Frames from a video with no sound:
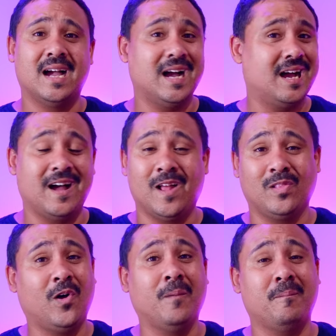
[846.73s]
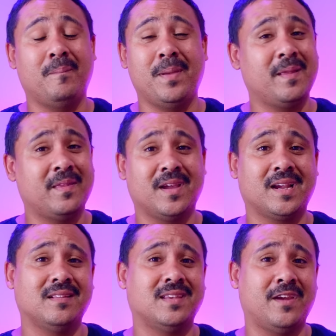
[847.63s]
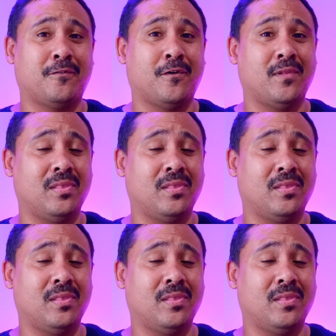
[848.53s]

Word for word: a lot better than I can say for a